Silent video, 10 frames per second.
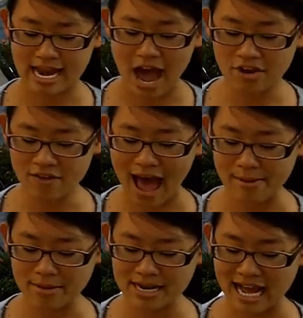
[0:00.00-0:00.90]
And out of
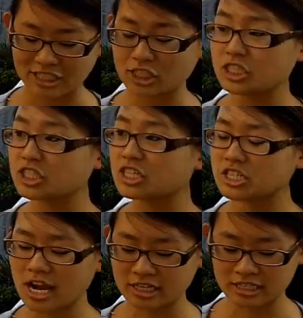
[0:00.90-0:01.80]
habit, I search
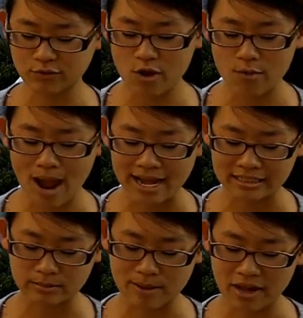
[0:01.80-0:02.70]
the darkness for
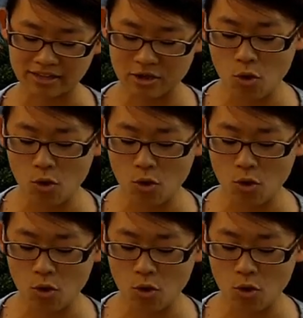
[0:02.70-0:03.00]
Orion's belt,